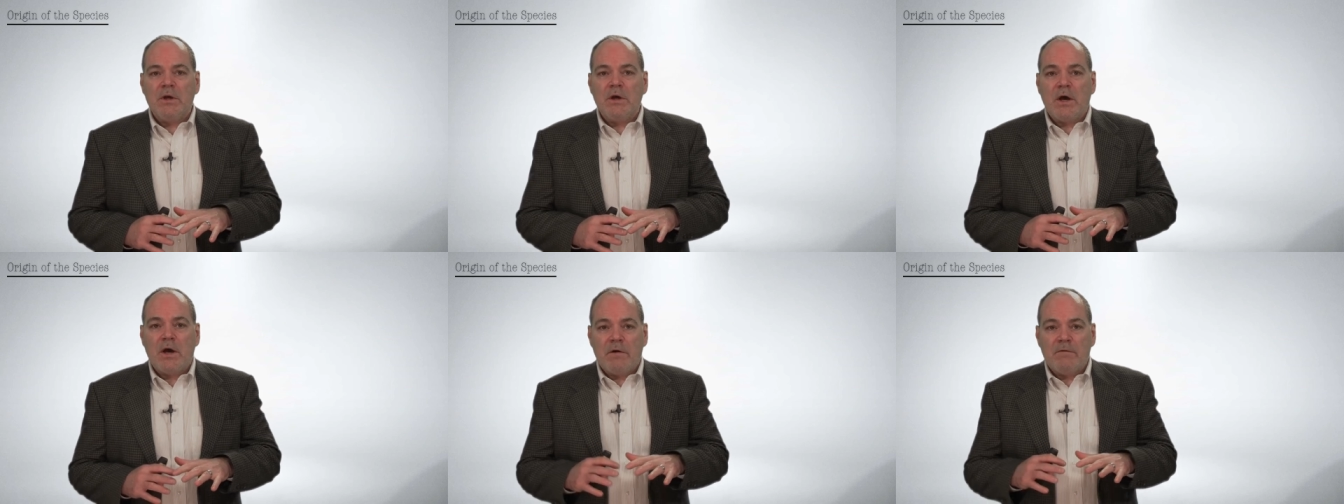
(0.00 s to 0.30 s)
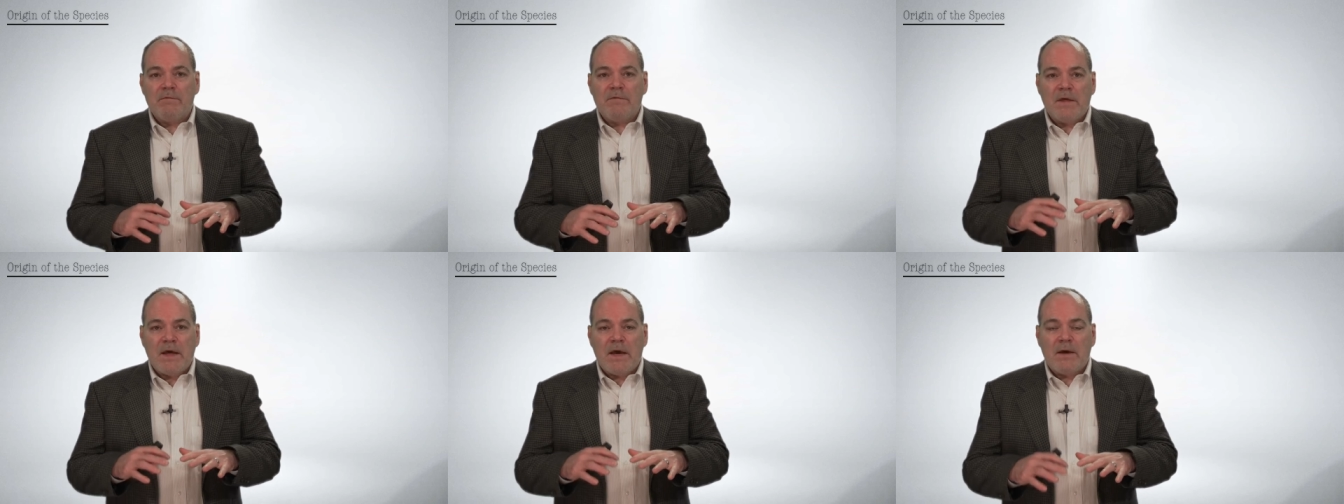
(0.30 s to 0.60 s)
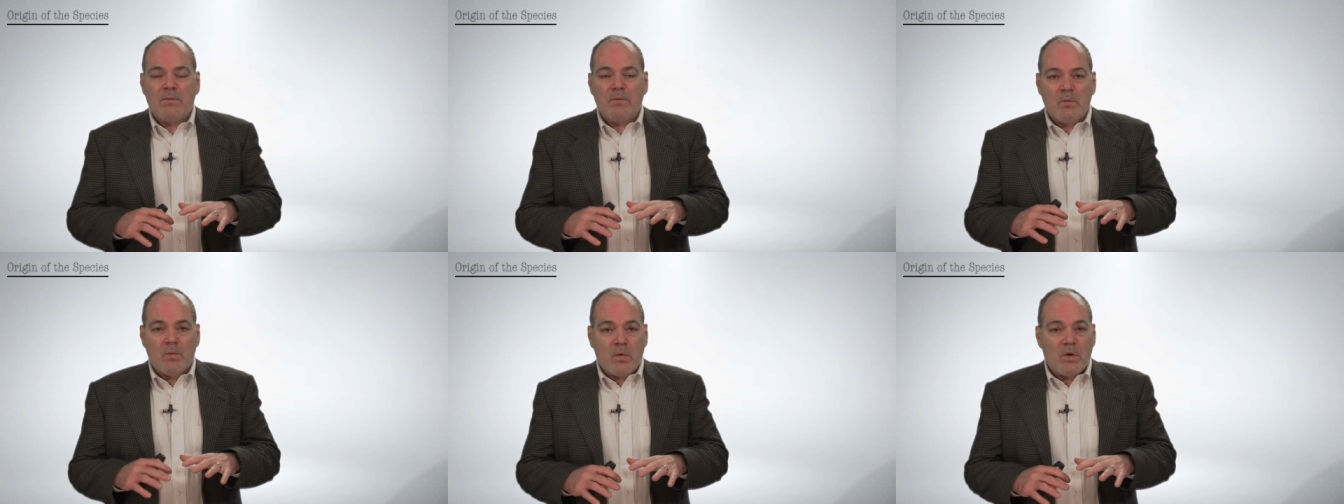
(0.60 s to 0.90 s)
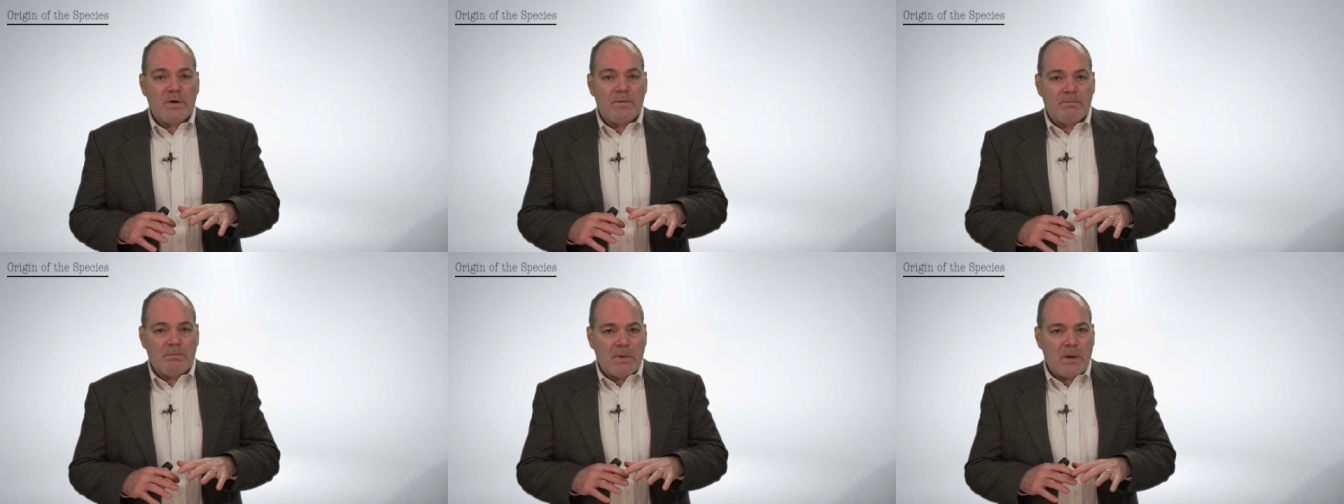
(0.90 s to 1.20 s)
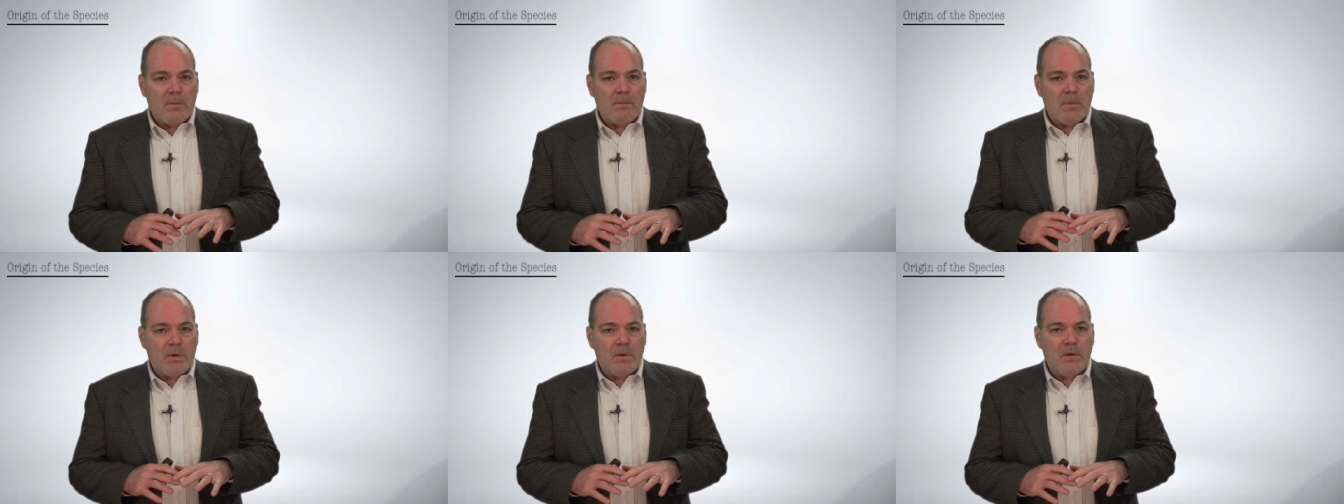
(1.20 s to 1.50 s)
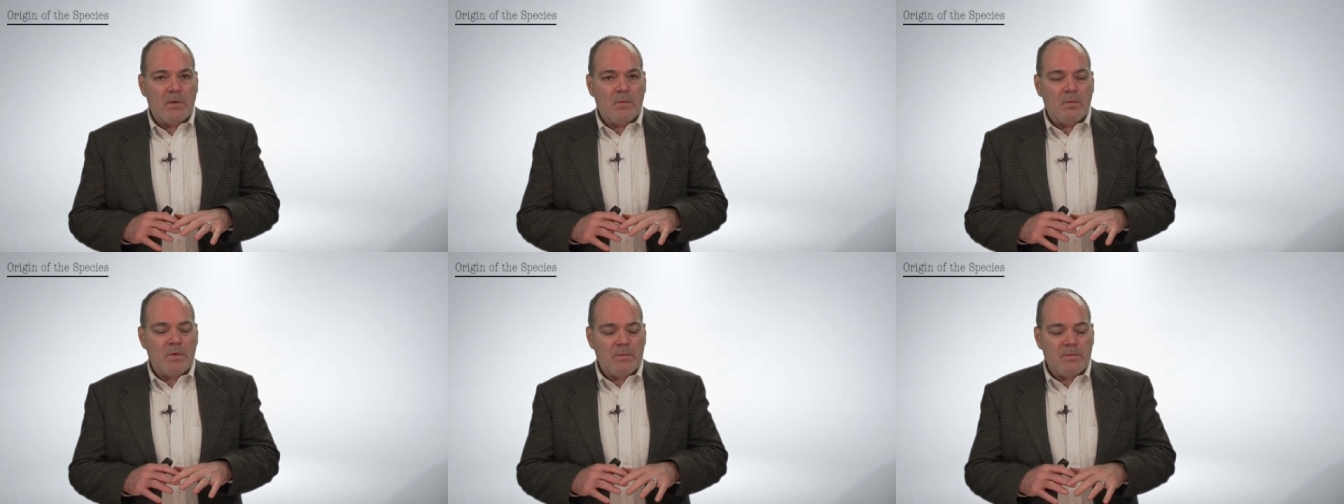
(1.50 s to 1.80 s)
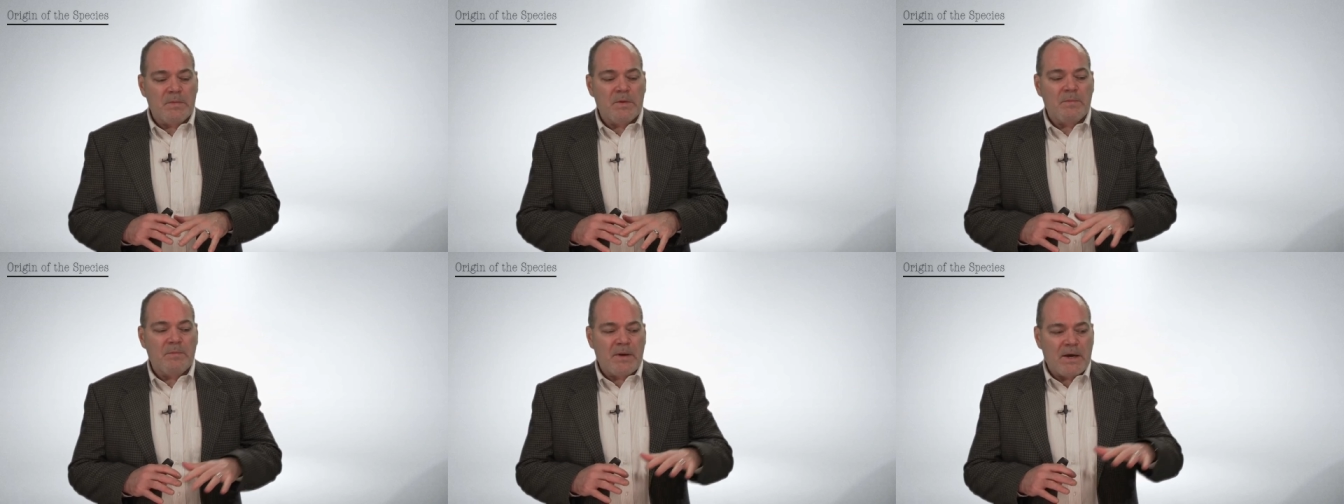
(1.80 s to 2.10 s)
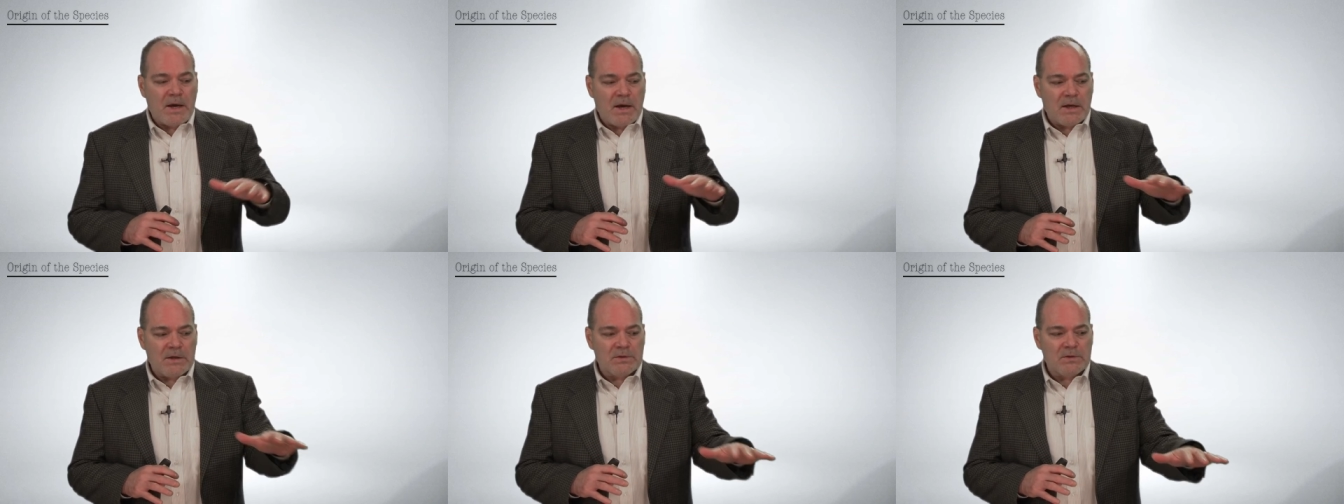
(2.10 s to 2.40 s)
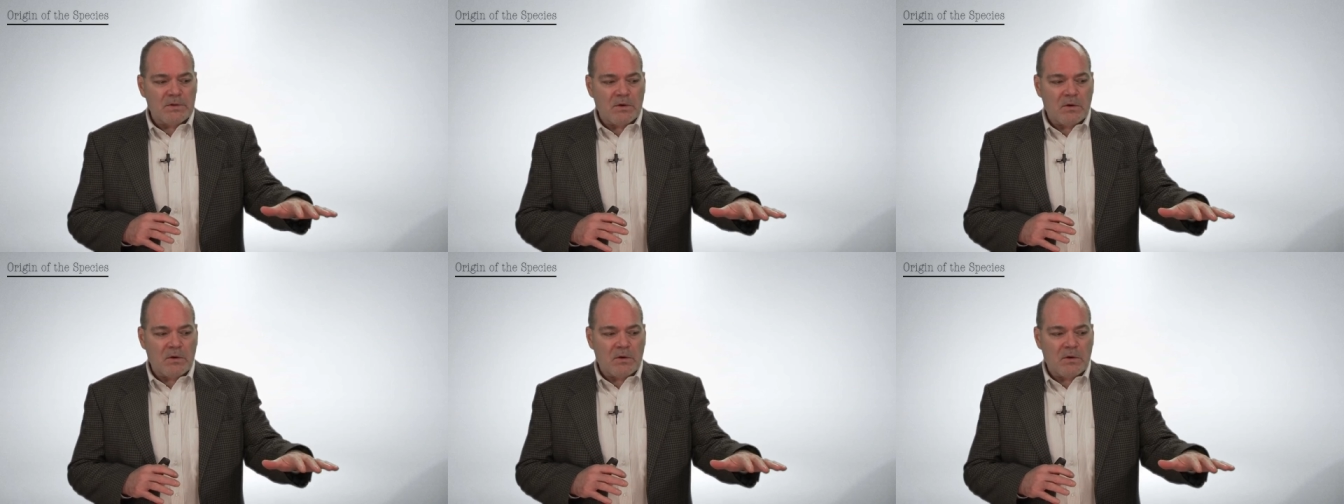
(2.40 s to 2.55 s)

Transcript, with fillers: of that one member would be passed